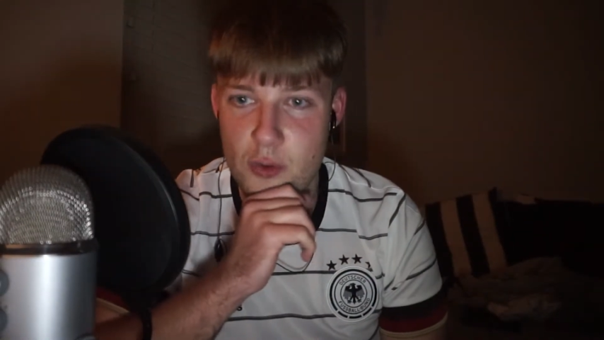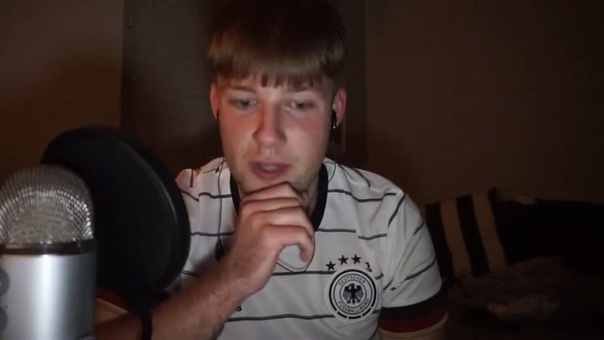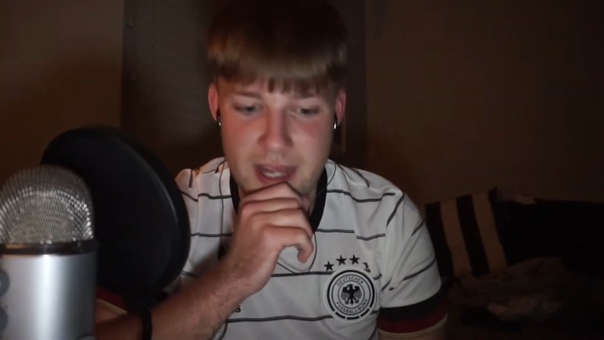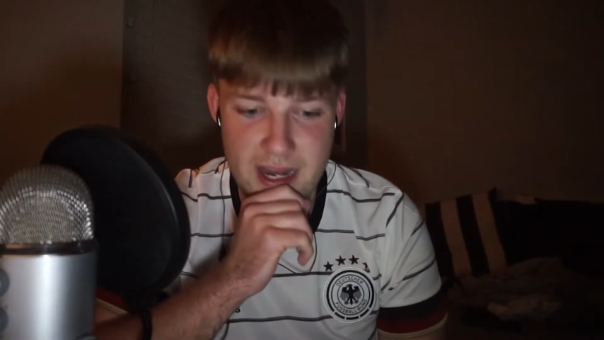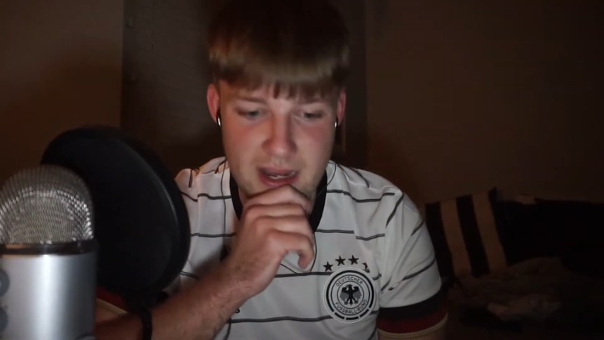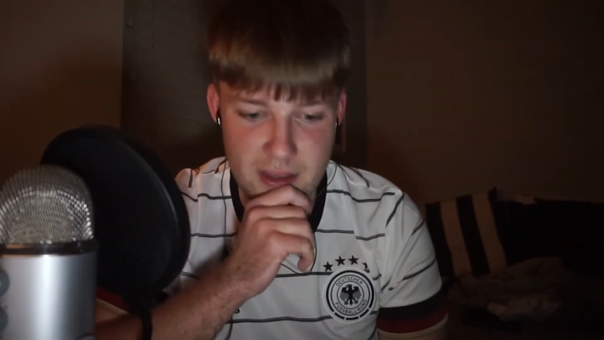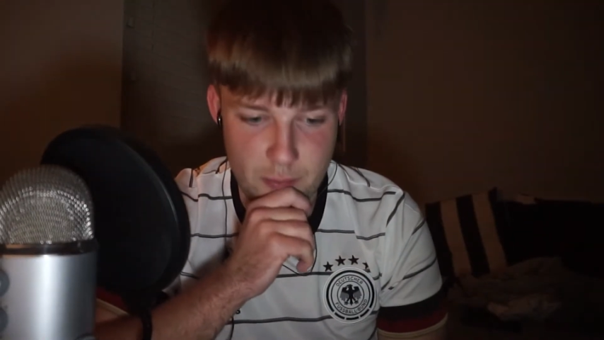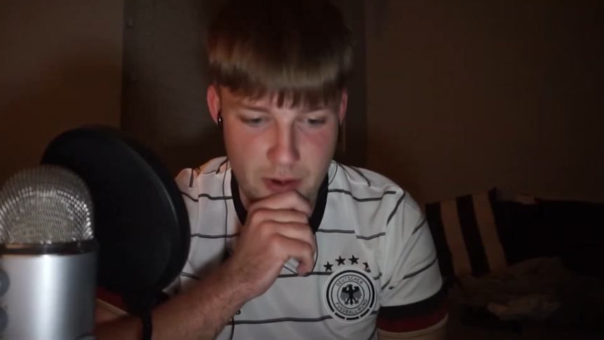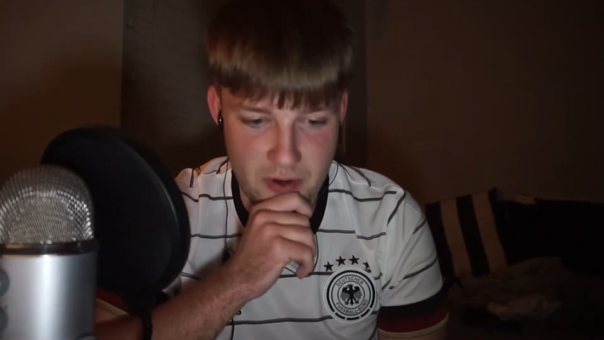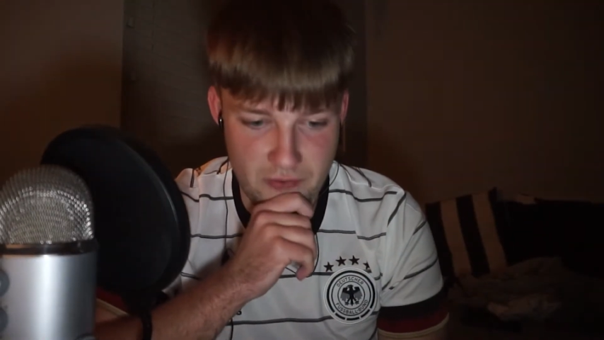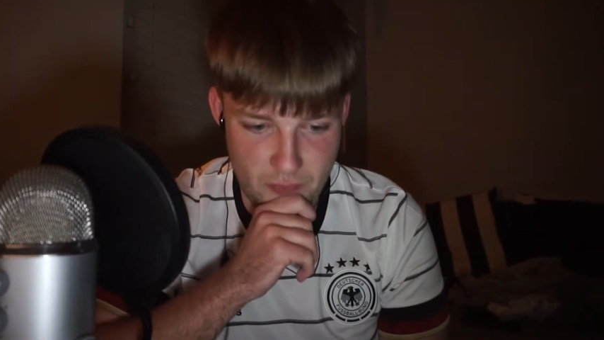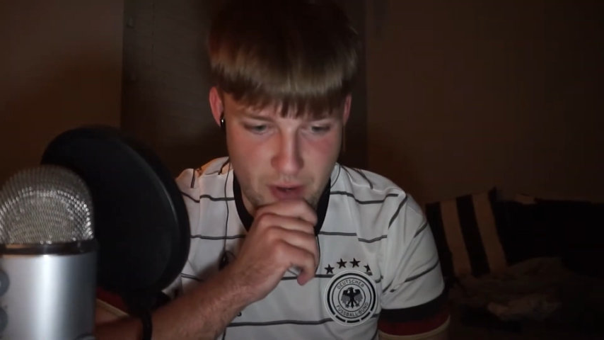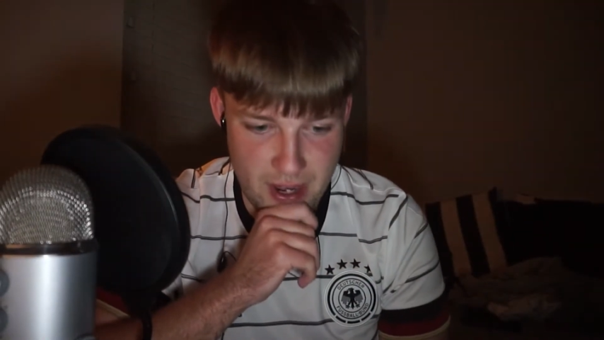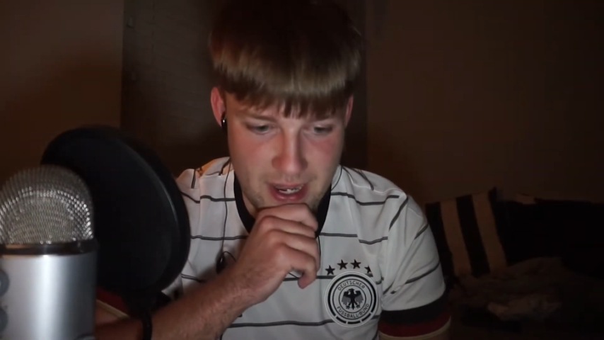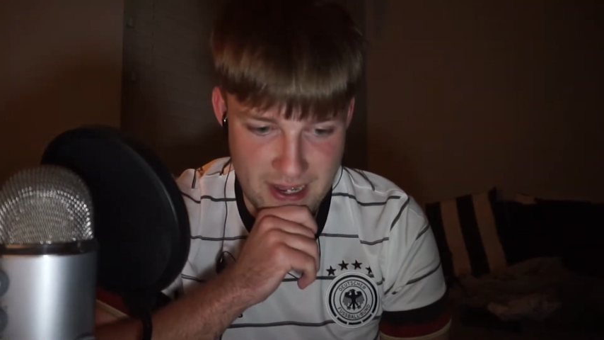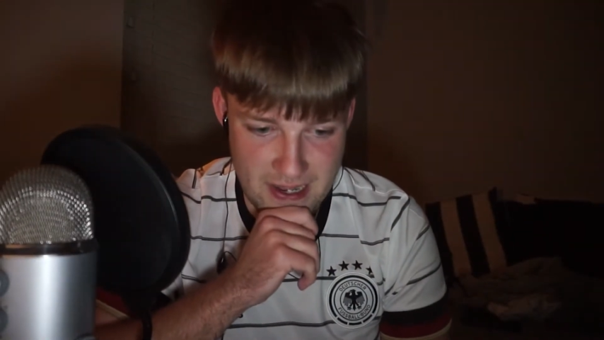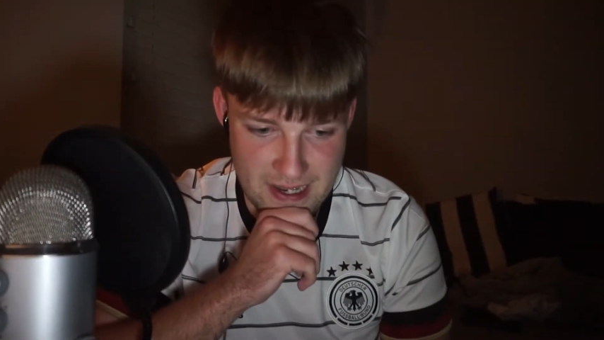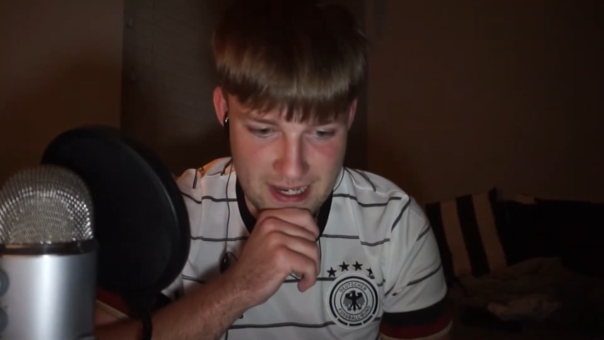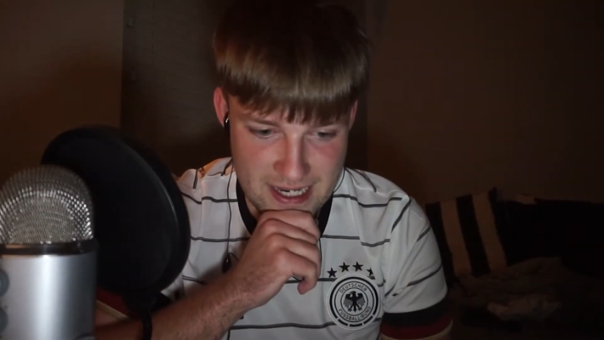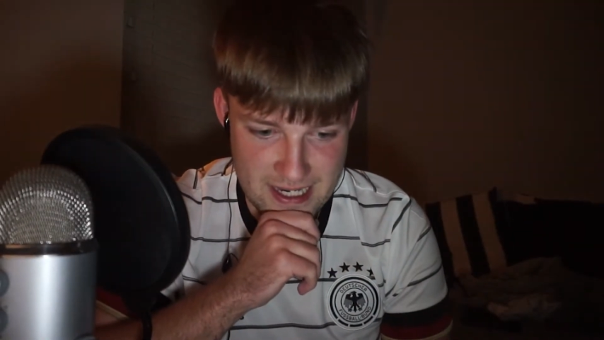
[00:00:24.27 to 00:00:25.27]
Keith, my
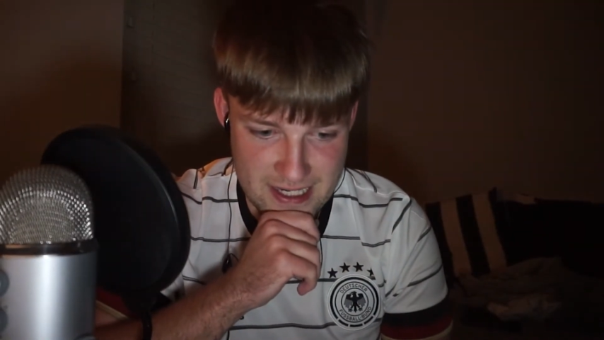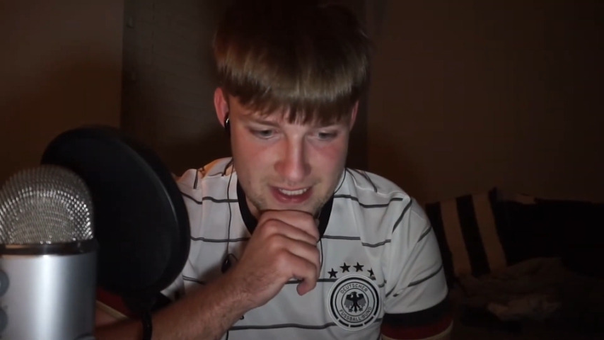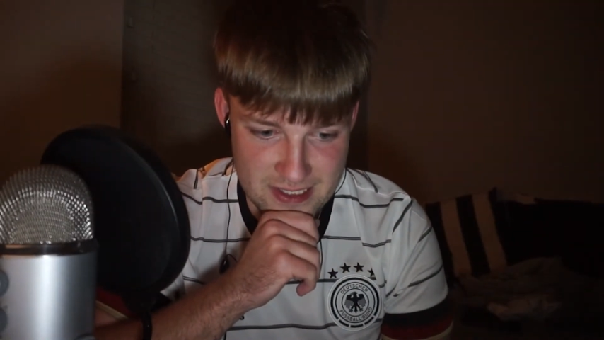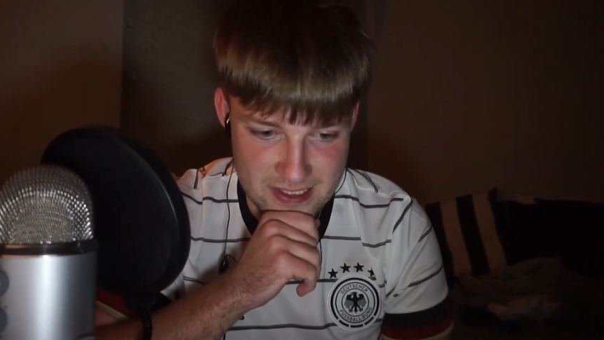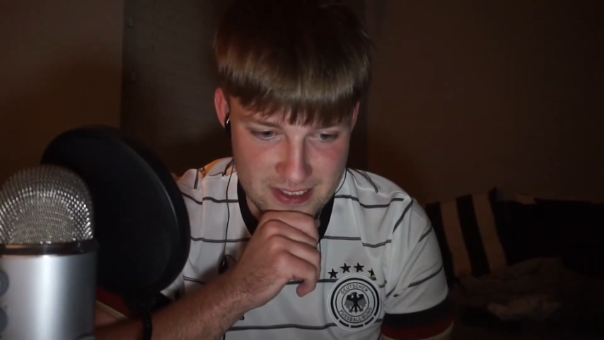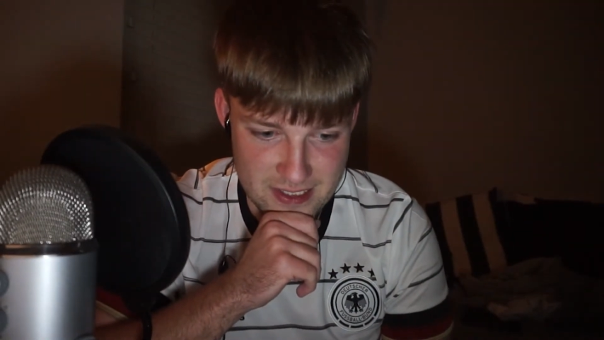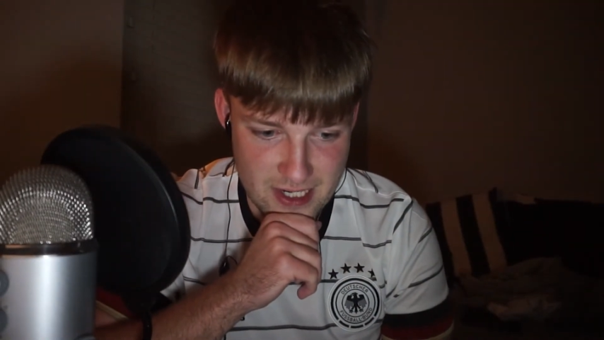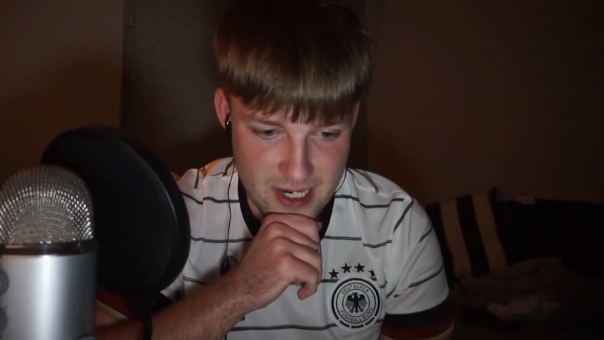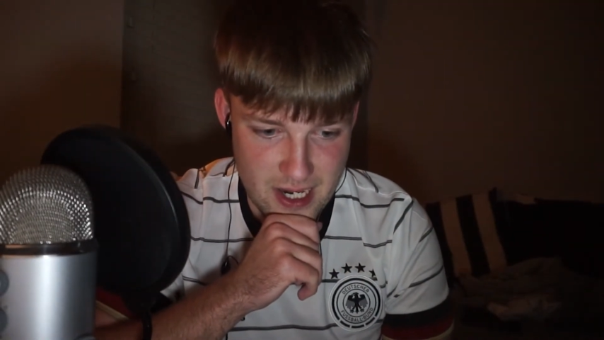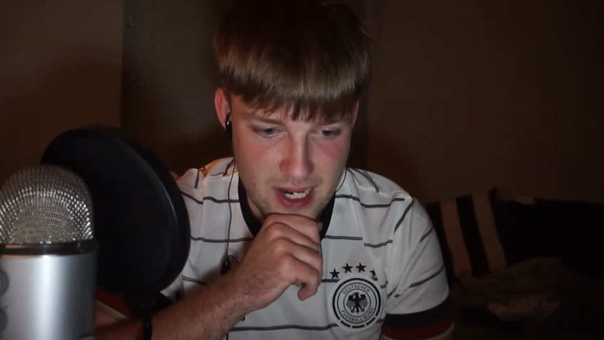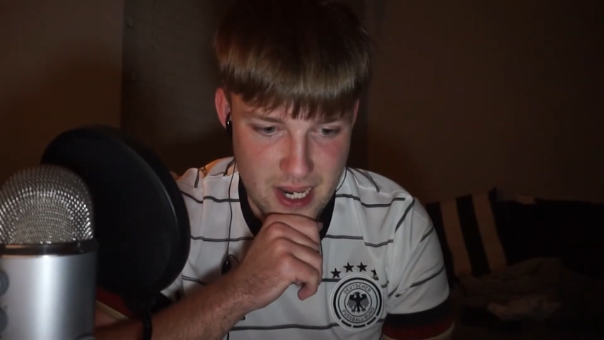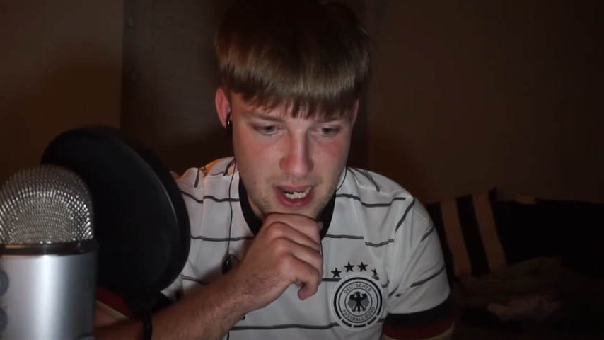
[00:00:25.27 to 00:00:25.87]
friend, is: